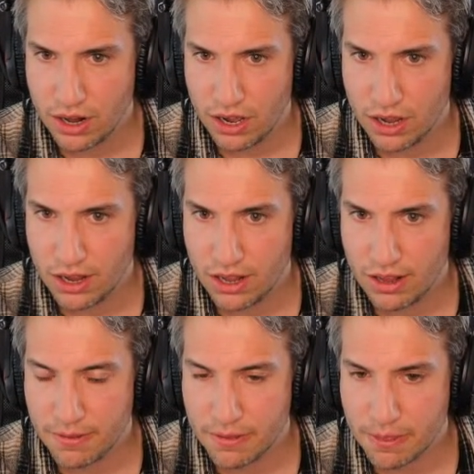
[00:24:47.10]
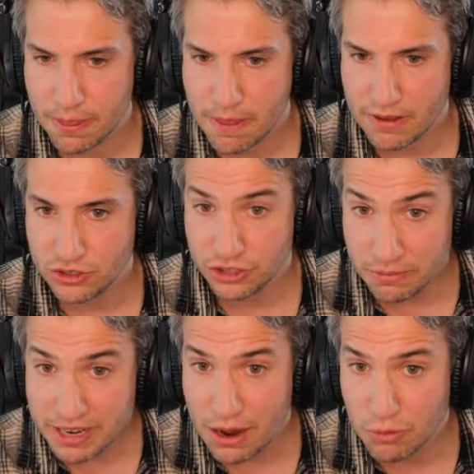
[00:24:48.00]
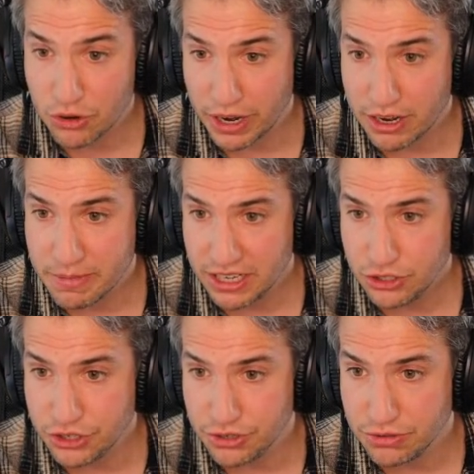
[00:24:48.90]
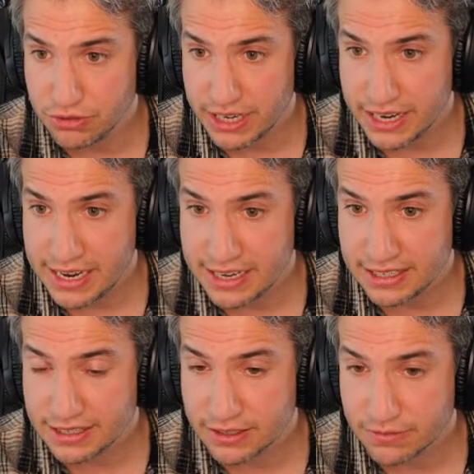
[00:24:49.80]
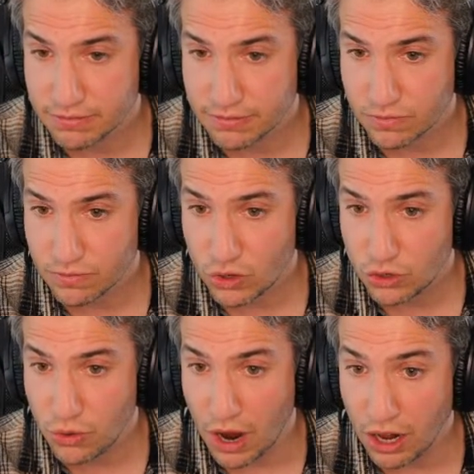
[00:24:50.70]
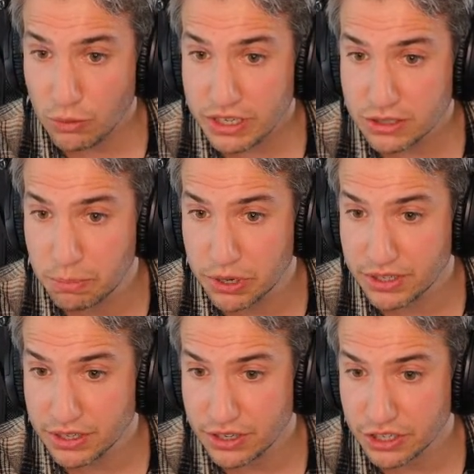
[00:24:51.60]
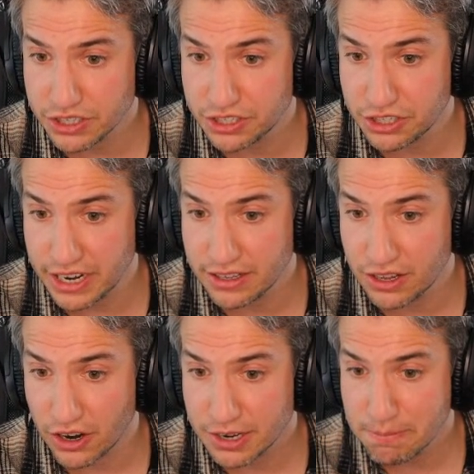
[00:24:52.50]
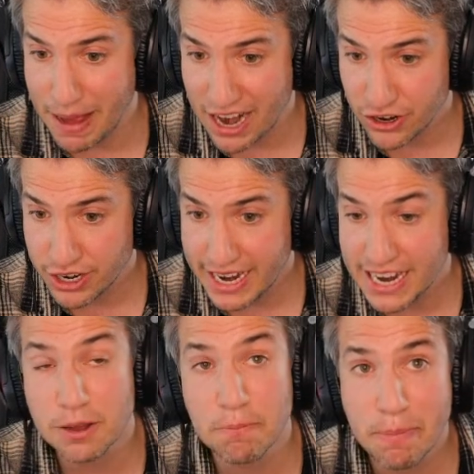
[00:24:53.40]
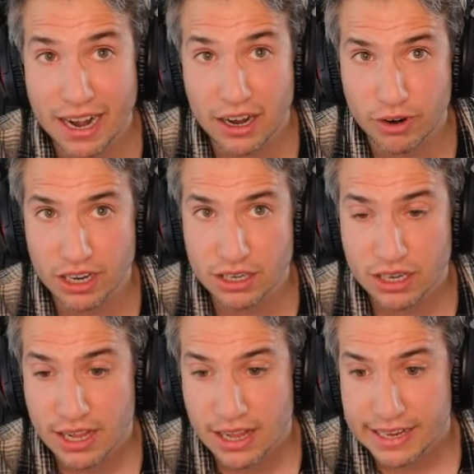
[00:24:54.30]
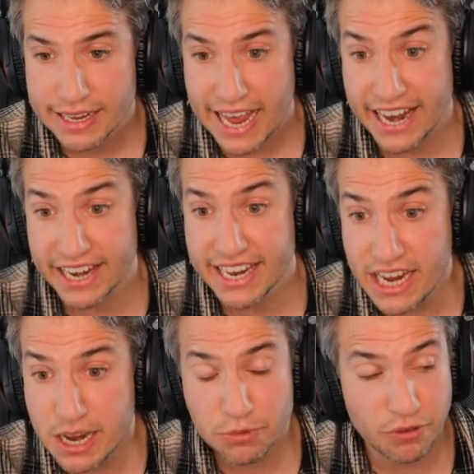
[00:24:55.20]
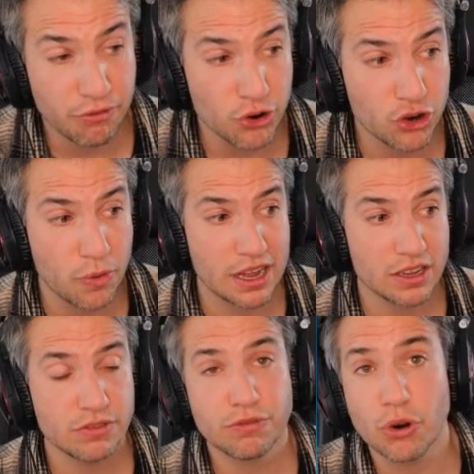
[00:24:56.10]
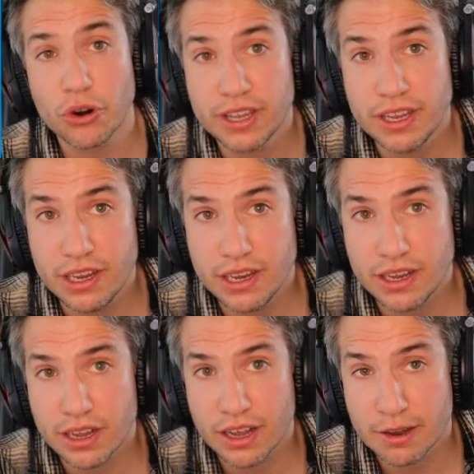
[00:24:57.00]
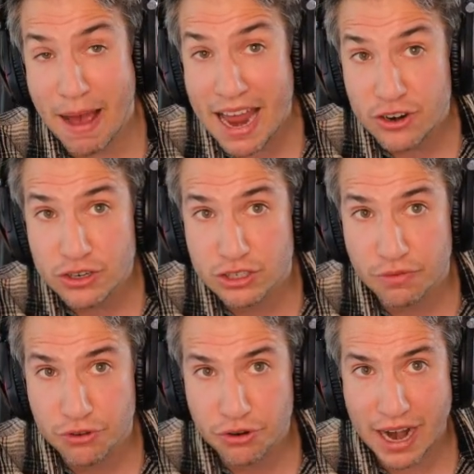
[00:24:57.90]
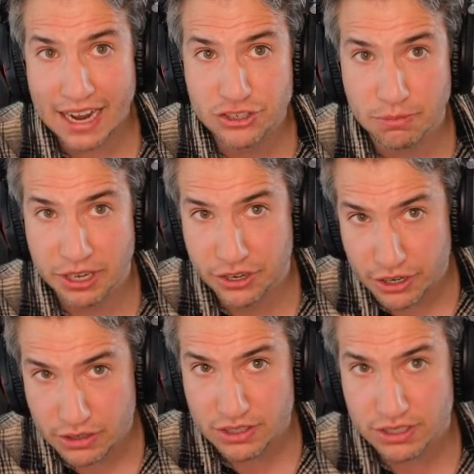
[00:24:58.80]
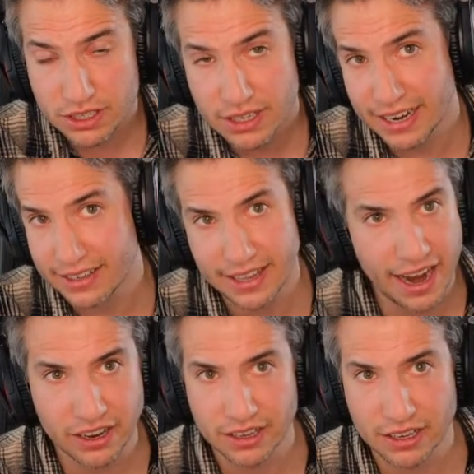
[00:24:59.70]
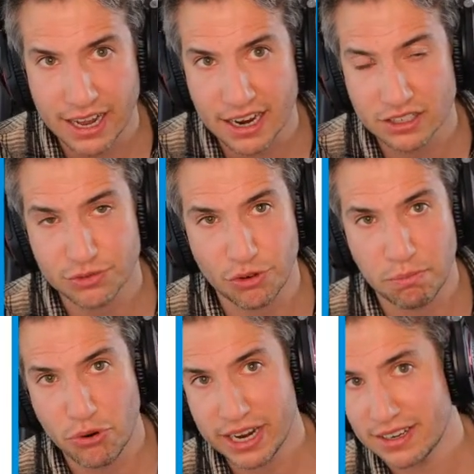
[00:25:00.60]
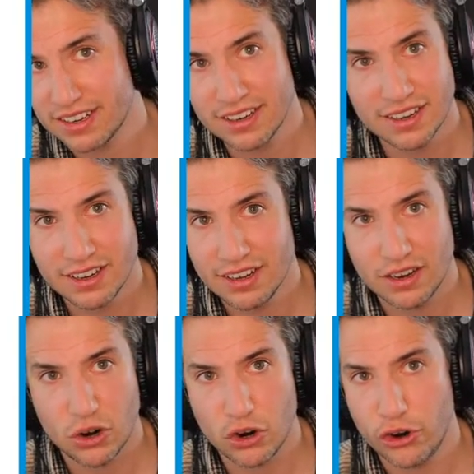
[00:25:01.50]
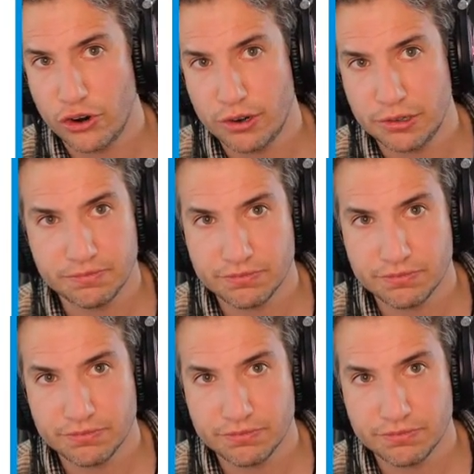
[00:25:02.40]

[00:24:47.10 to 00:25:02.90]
So something I would recommend to you is to always put the solid dark pattern in the background and keep the foreground for the patterns of your actual materials, like diagonal lines for brick, or